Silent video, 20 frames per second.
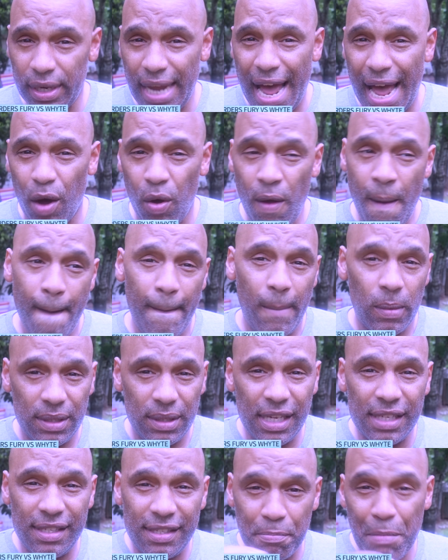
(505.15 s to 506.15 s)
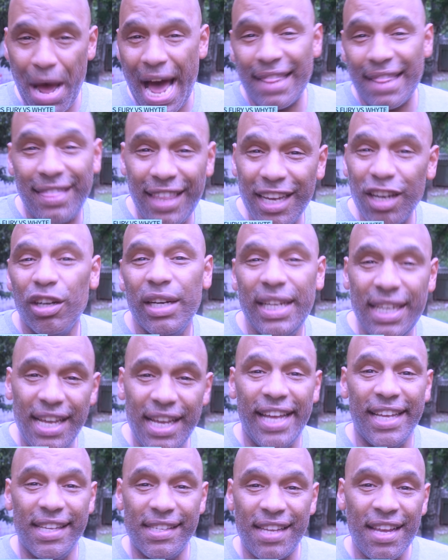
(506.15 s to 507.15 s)
Now, since my theory
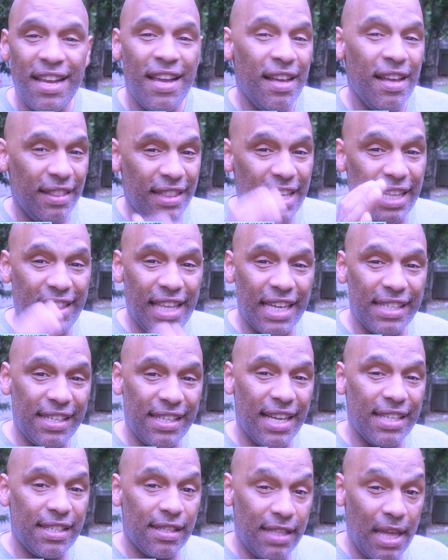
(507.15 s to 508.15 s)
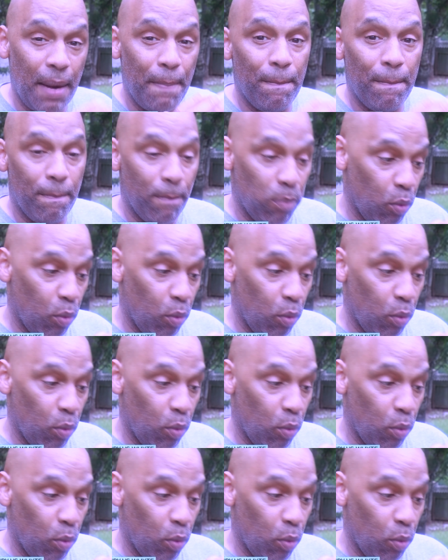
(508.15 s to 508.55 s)
is that this is that,